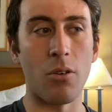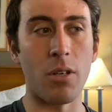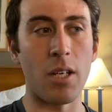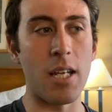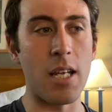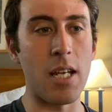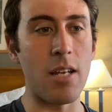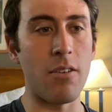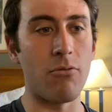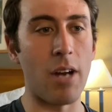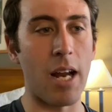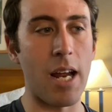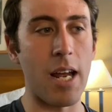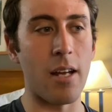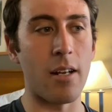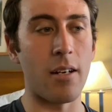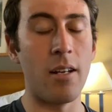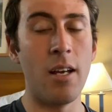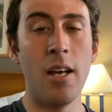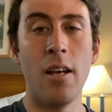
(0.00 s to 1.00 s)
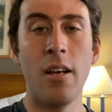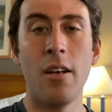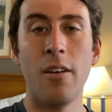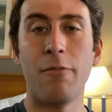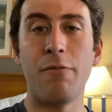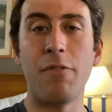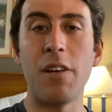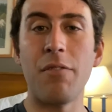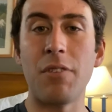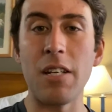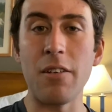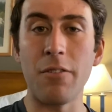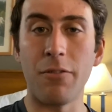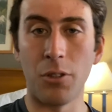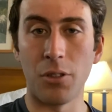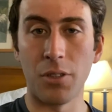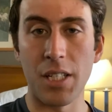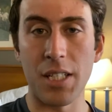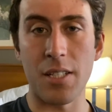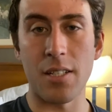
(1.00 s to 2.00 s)
he ran 50
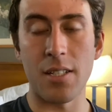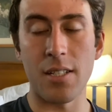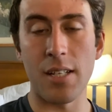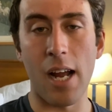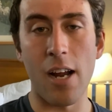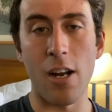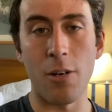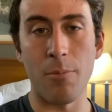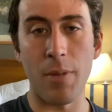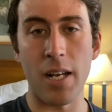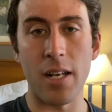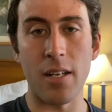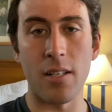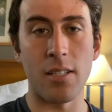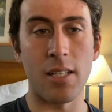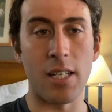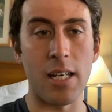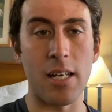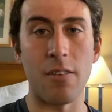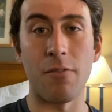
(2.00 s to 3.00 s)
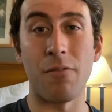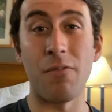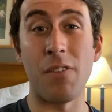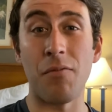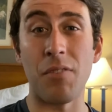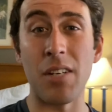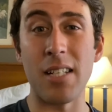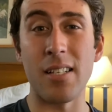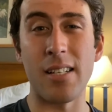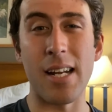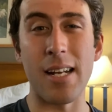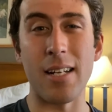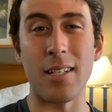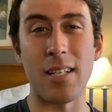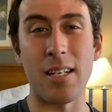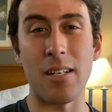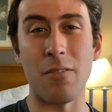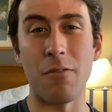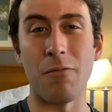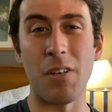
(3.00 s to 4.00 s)
full distance Ironmans in 50 states
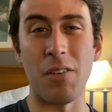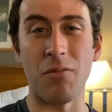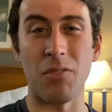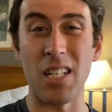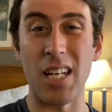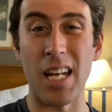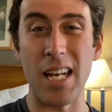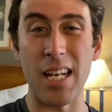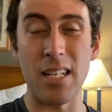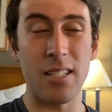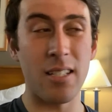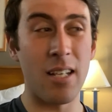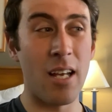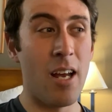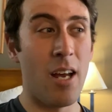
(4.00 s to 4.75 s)
in 50 days.